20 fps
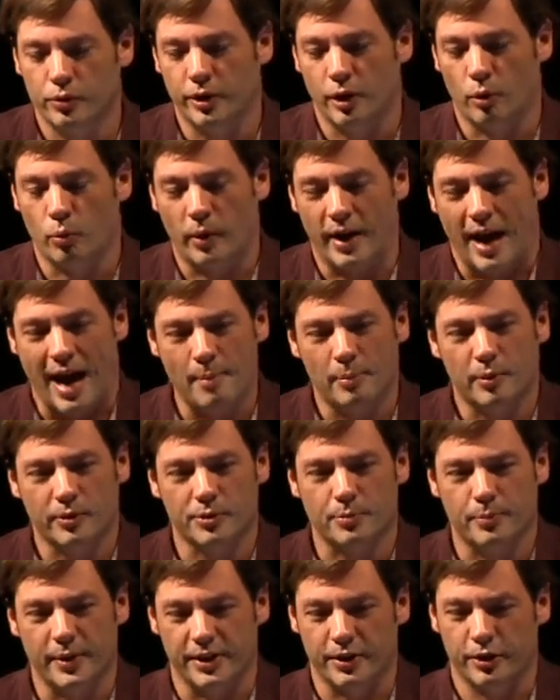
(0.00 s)
you know, what
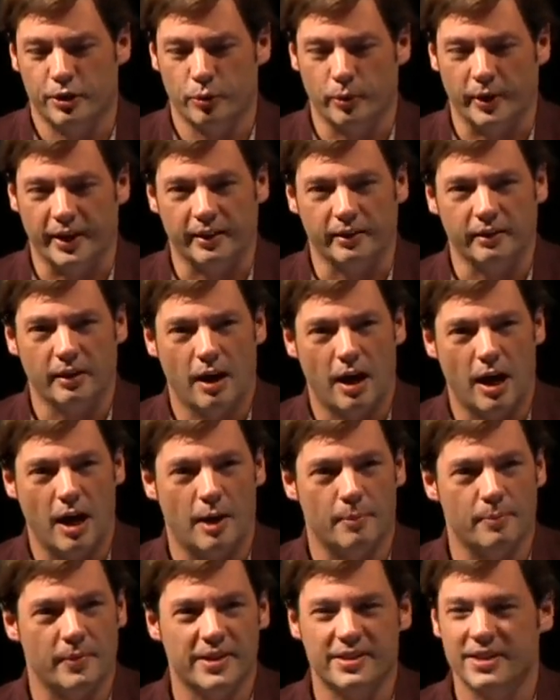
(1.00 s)
Apple's been doing,
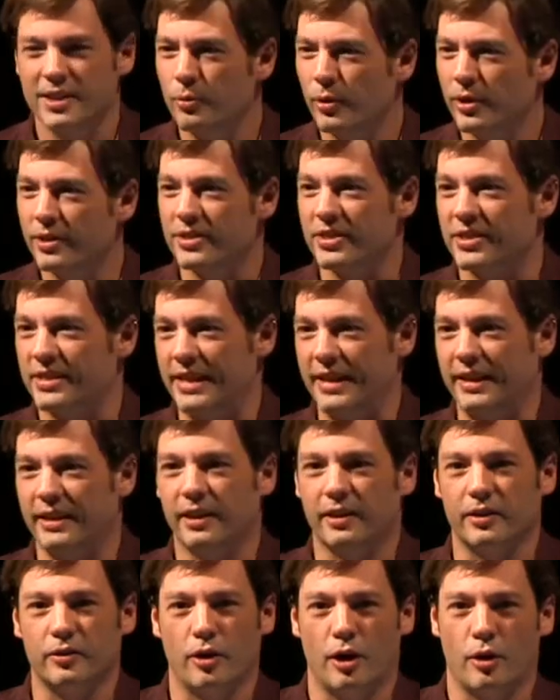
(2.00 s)
um, has anyone
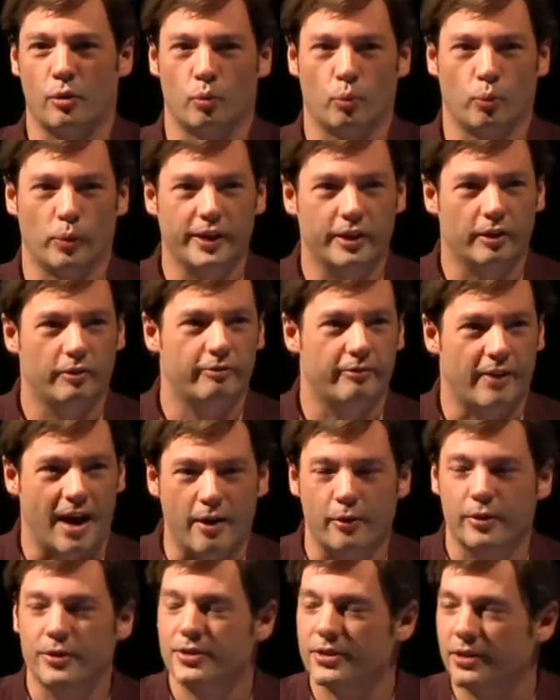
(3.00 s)
seen a, a real
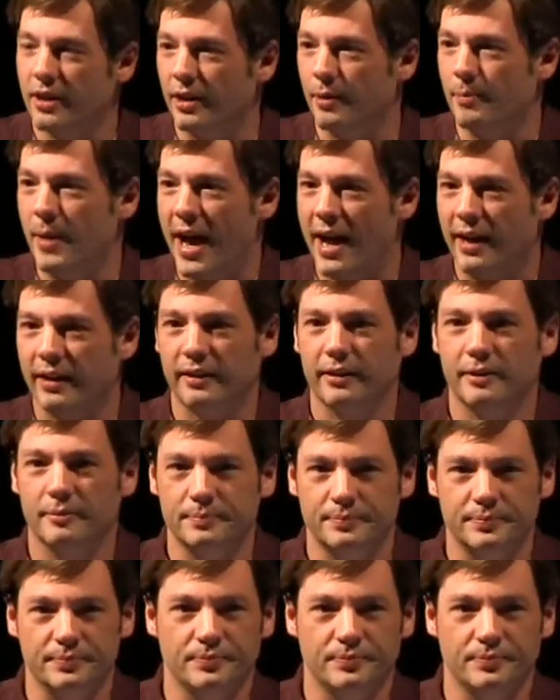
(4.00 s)
virus on a Mac?